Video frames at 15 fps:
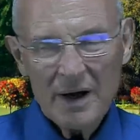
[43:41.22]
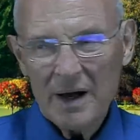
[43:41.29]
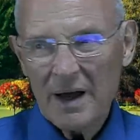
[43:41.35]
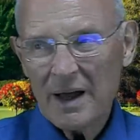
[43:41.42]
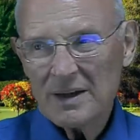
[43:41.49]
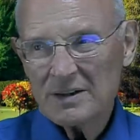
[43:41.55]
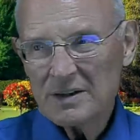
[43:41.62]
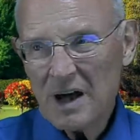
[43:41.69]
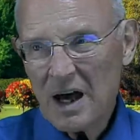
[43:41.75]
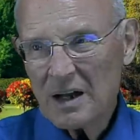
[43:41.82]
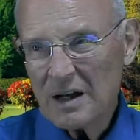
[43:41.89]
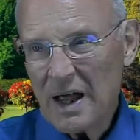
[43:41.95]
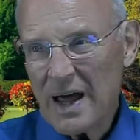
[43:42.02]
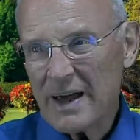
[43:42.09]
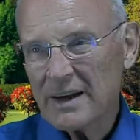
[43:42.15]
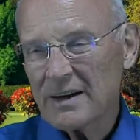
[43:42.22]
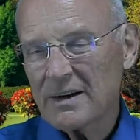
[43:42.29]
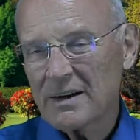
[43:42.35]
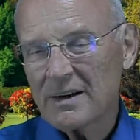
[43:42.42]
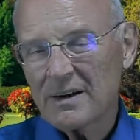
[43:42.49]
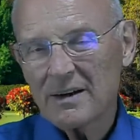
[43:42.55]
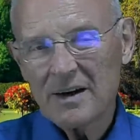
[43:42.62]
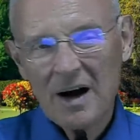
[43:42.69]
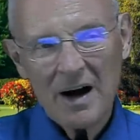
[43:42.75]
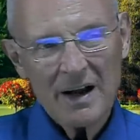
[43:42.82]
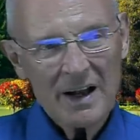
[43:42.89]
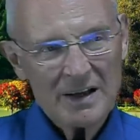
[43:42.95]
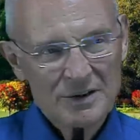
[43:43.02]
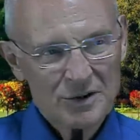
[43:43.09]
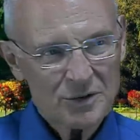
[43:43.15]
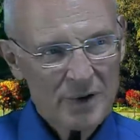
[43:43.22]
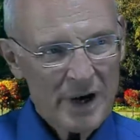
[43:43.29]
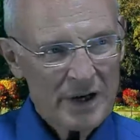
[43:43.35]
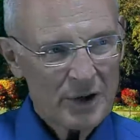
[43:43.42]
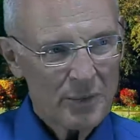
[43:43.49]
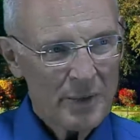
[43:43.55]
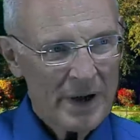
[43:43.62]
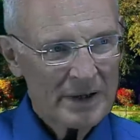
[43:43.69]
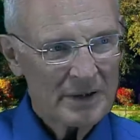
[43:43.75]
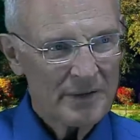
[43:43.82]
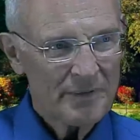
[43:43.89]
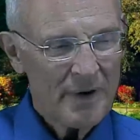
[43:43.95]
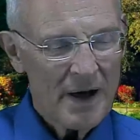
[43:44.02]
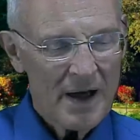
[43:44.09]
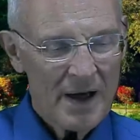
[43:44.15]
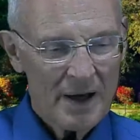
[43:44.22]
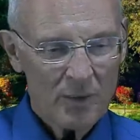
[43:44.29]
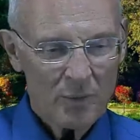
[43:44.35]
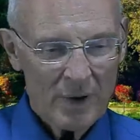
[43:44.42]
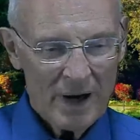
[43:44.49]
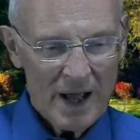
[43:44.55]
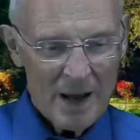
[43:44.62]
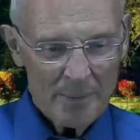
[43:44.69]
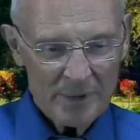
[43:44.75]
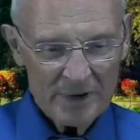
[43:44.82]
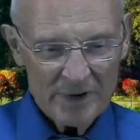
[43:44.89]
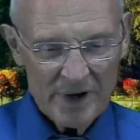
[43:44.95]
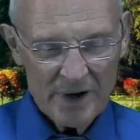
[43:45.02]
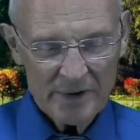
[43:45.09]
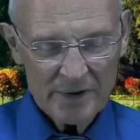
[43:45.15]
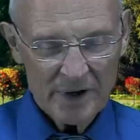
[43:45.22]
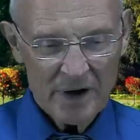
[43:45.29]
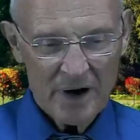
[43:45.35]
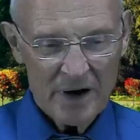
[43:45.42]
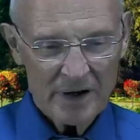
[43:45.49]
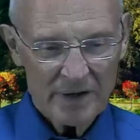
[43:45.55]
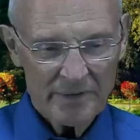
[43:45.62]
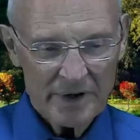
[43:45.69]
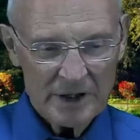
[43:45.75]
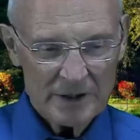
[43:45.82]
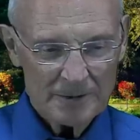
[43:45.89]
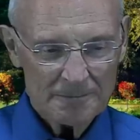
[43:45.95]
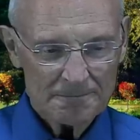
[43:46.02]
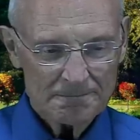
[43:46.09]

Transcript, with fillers: it's not like God hasn't tried to rectify what happened there in the Garden of Eden.